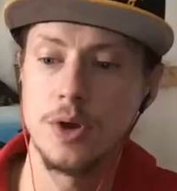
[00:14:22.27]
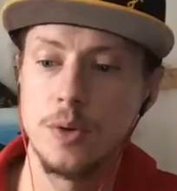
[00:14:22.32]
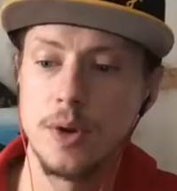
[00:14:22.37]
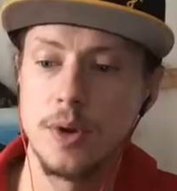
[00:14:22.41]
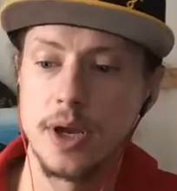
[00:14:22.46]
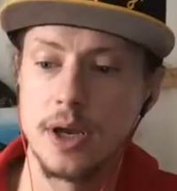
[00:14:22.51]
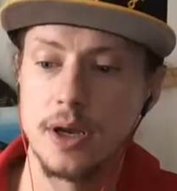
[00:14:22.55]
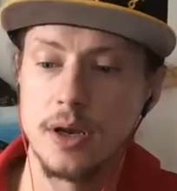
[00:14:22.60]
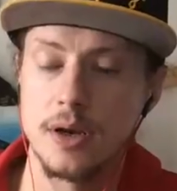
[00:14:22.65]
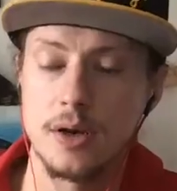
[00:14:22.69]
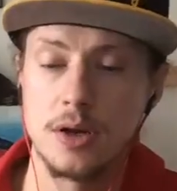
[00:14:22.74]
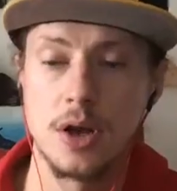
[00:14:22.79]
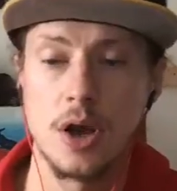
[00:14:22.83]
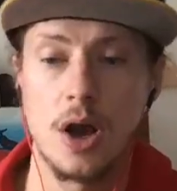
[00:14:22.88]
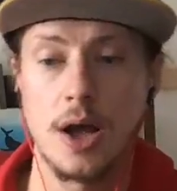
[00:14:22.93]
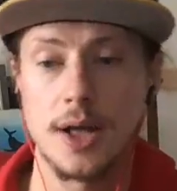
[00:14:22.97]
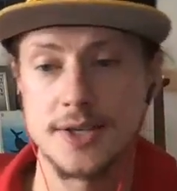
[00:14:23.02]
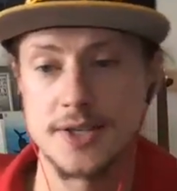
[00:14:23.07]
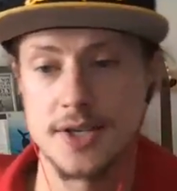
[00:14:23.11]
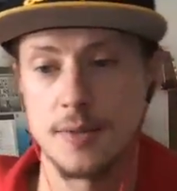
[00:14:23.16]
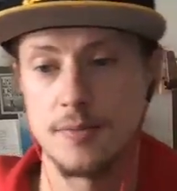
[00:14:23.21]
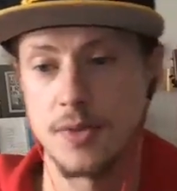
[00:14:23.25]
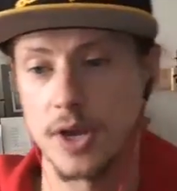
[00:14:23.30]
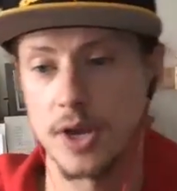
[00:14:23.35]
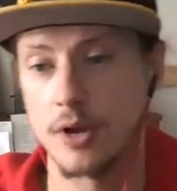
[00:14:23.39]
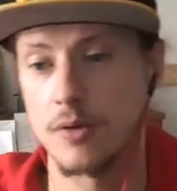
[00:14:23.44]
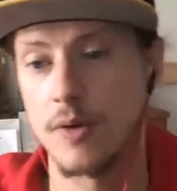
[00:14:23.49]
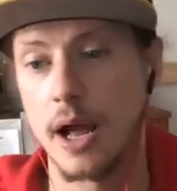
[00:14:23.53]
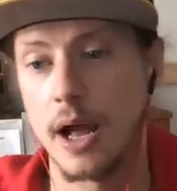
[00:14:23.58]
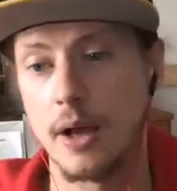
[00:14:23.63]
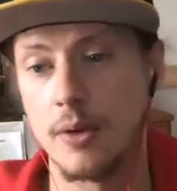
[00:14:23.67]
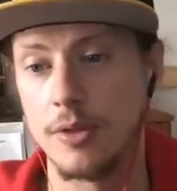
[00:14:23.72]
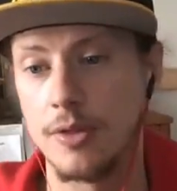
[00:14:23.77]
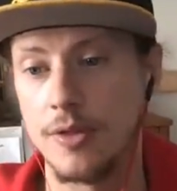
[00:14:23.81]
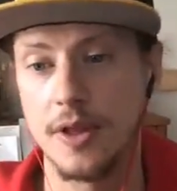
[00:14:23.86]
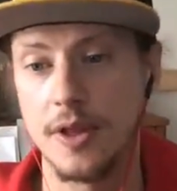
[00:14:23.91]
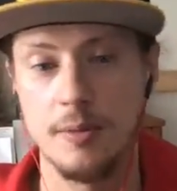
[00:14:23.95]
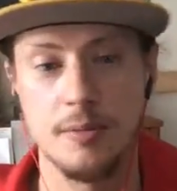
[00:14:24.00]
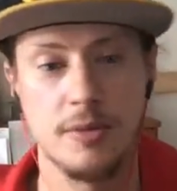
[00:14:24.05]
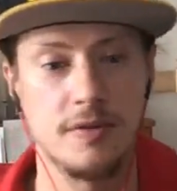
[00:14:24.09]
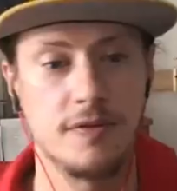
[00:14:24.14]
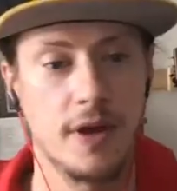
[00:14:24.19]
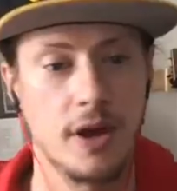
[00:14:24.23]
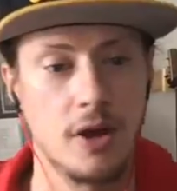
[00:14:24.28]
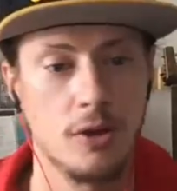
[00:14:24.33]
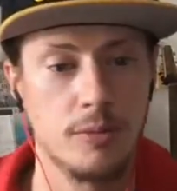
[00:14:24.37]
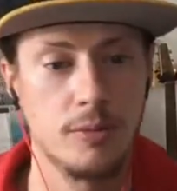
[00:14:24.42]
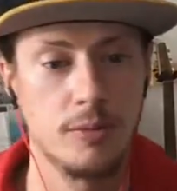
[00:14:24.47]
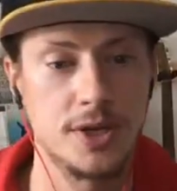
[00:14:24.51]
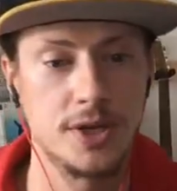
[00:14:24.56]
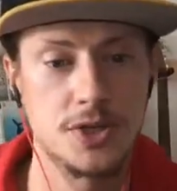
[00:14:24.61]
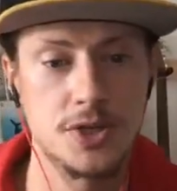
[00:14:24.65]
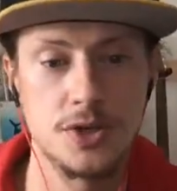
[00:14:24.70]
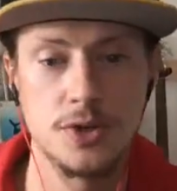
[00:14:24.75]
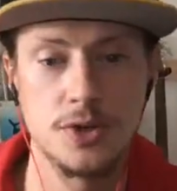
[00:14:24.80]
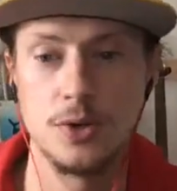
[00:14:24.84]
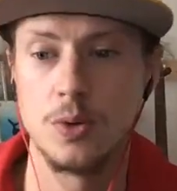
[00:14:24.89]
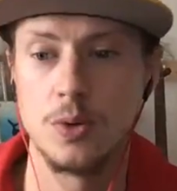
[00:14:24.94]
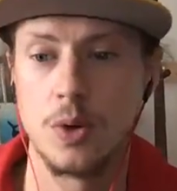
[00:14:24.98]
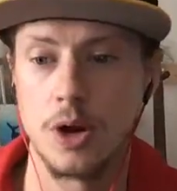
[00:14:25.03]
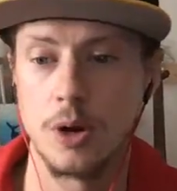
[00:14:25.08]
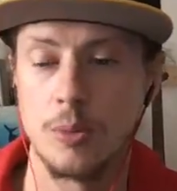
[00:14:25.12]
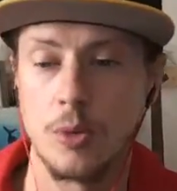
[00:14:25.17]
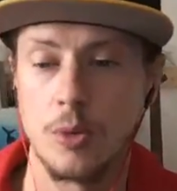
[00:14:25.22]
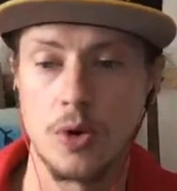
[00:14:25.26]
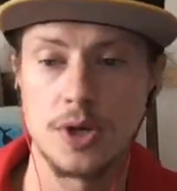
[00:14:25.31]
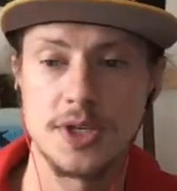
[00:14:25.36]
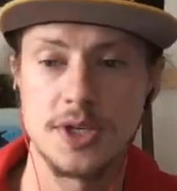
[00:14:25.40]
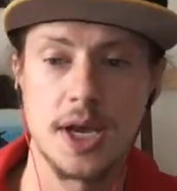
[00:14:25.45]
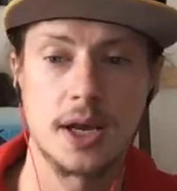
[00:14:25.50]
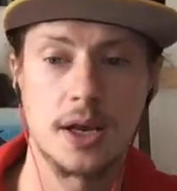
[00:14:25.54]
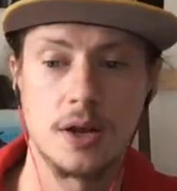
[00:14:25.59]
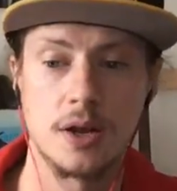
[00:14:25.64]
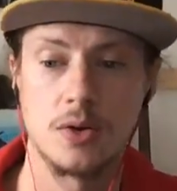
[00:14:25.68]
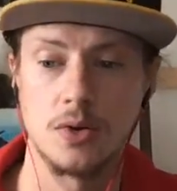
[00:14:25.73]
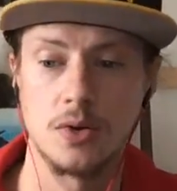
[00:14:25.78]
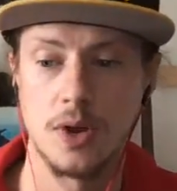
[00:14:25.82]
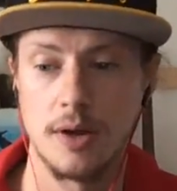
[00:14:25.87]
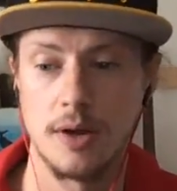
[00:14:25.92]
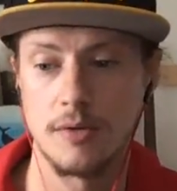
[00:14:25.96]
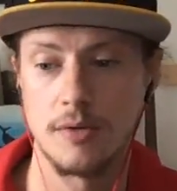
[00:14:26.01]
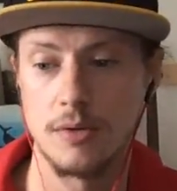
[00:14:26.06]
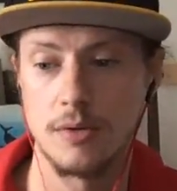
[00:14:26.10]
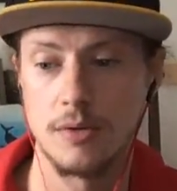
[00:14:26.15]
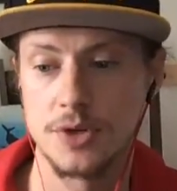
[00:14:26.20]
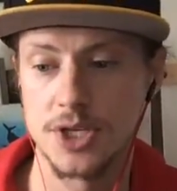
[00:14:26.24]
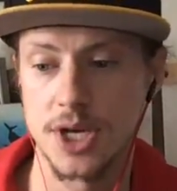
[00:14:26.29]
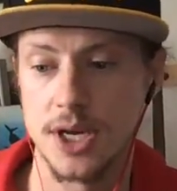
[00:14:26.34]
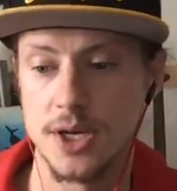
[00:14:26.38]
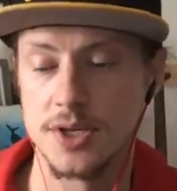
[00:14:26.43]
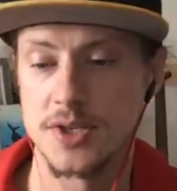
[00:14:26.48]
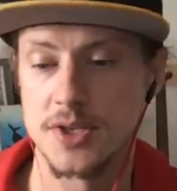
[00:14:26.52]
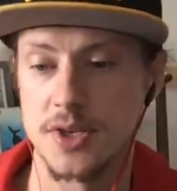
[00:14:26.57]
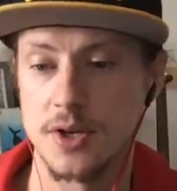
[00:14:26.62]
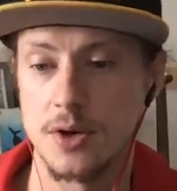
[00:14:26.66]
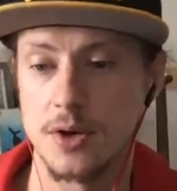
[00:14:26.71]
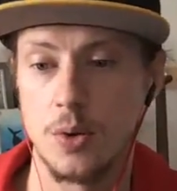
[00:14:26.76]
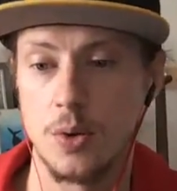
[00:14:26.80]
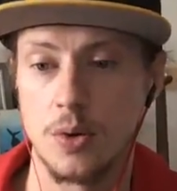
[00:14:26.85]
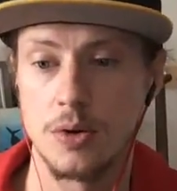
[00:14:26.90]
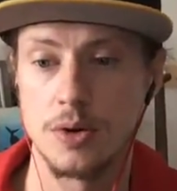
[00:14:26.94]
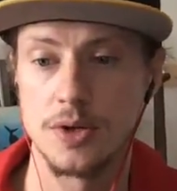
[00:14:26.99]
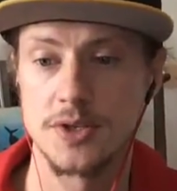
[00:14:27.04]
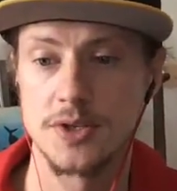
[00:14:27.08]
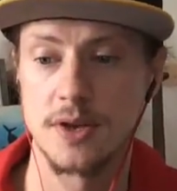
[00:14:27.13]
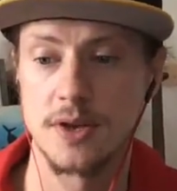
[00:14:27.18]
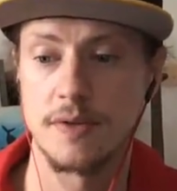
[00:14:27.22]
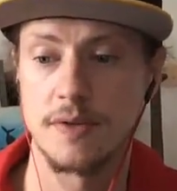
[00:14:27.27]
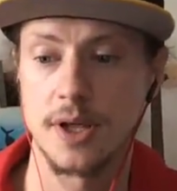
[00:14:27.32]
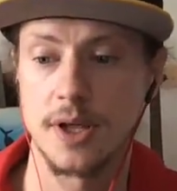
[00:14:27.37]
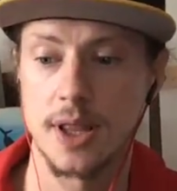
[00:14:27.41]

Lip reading: had caught something around theme development too on a more technical level, changes in core and stuff like